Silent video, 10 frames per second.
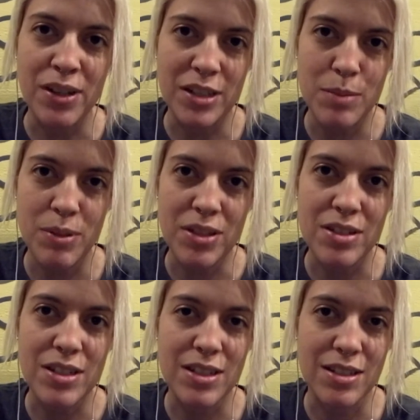I
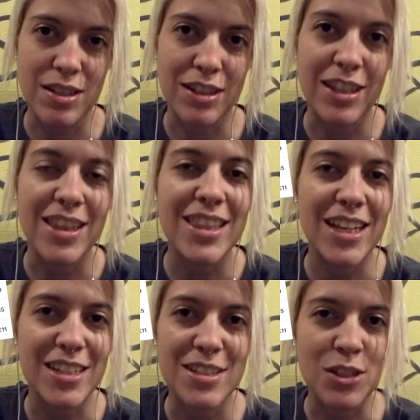spent exactly
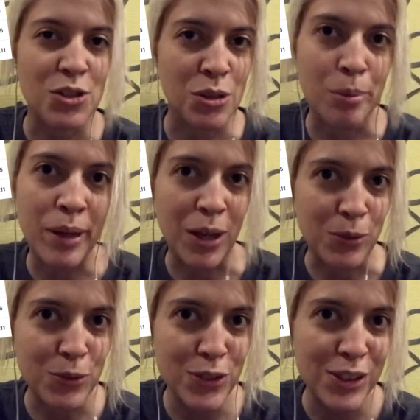
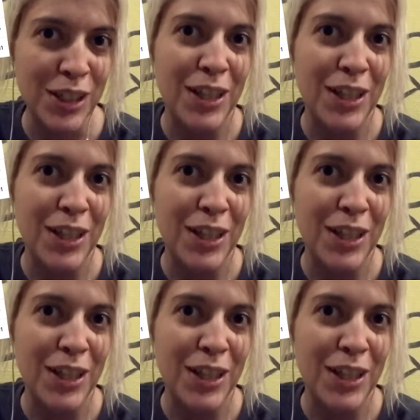£92.